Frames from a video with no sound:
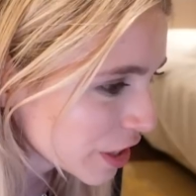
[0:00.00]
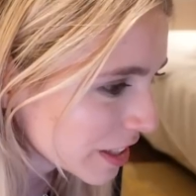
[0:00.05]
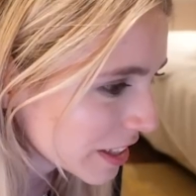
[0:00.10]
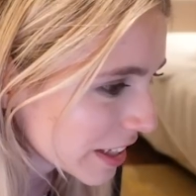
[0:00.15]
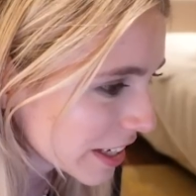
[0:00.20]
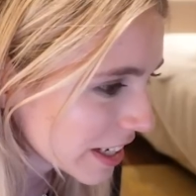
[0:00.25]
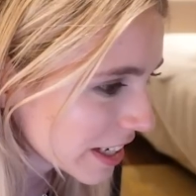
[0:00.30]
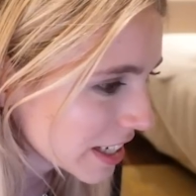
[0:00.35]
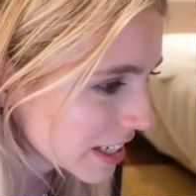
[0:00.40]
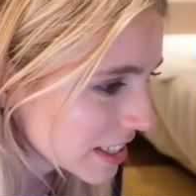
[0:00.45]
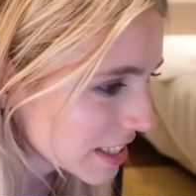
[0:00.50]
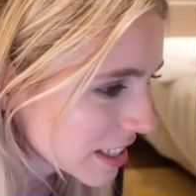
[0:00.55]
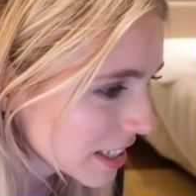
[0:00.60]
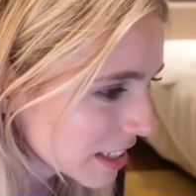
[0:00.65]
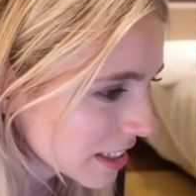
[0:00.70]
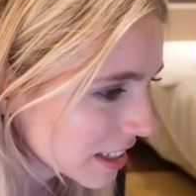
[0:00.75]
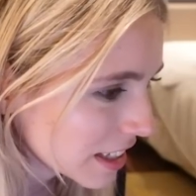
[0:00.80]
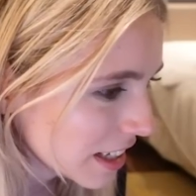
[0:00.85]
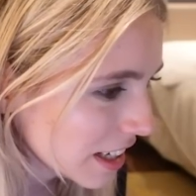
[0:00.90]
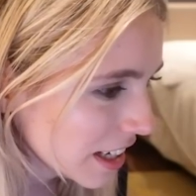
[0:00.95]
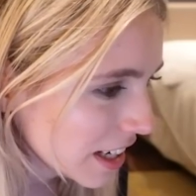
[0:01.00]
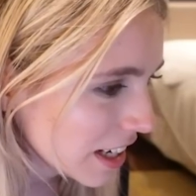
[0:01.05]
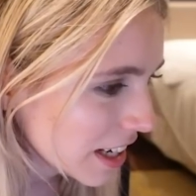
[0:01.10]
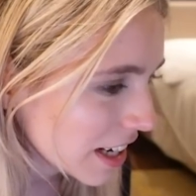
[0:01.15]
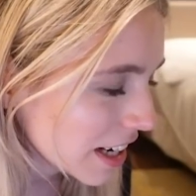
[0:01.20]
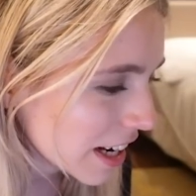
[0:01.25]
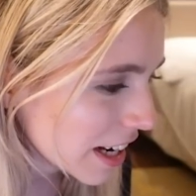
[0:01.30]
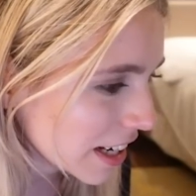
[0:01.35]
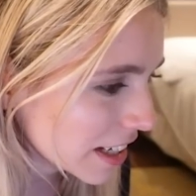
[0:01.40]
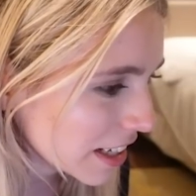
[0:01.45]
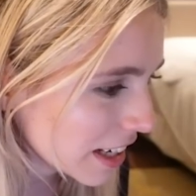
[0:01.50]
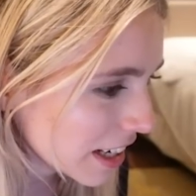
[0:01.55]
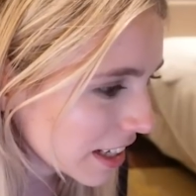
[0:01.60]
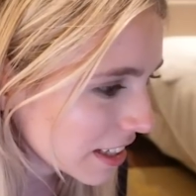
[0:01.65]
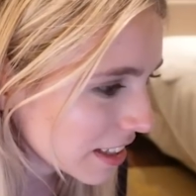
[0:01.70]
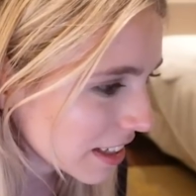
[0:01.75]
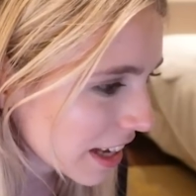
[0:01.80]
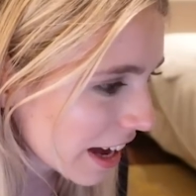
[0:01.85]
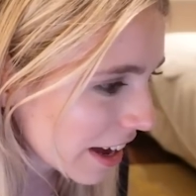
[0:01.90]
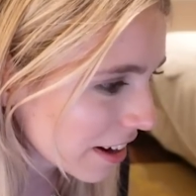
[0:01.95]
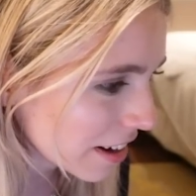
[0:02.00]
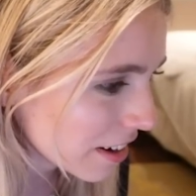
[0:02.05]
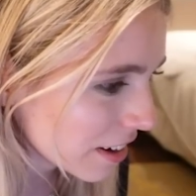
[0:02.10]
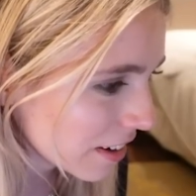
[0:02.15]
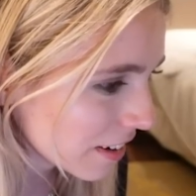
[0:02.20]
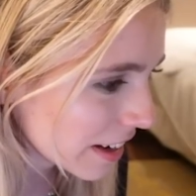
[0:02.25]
and this and I don't know,